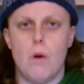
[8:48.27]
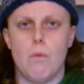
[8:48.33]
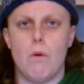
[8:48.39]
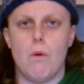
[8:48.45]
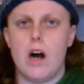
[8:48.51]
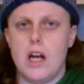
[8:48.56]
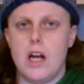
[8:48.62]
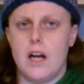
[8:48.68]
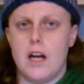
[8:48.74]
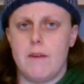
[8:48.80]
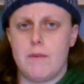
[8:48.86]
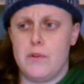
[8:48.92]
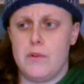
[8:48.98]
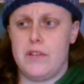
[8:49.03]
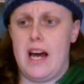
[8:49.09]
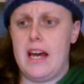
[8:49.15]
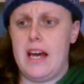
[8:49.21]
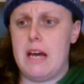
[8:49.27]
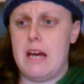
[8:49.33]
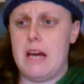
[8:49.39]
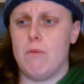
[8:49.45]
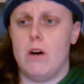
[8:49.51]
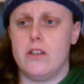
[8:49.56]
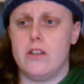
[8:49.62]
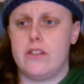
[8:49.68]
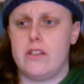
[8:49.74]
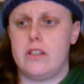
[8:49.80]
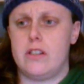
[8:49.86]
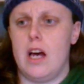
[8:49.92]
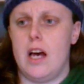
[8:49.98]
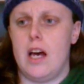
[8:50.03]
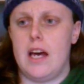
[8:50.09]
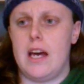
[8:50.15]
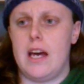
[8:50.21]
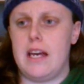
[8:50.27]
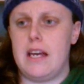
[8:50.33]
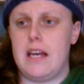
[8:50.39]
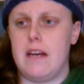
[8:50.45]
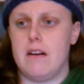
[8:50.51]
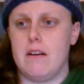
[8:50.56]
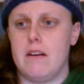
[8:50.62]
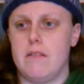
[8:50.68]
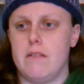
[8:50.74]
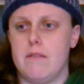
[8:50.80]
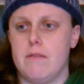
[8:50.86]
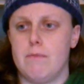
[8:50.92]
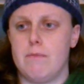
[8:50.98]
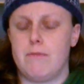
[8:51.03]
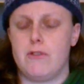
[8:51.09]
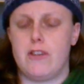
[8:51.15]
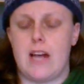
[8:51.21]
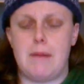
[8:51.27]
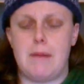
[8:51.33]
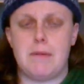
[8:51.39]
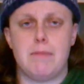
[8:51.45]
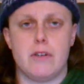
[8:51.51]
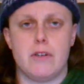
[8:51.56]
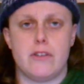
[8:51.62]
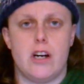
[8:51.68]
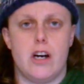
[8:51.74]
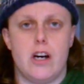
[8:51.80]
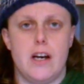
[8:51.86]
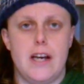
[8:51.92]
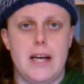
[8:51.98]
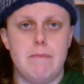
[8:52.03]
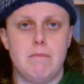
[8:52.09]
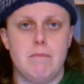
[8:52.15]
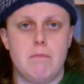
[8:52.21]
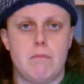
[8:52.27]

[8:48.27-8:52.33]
What I loved was that it was a James Bond tie-in.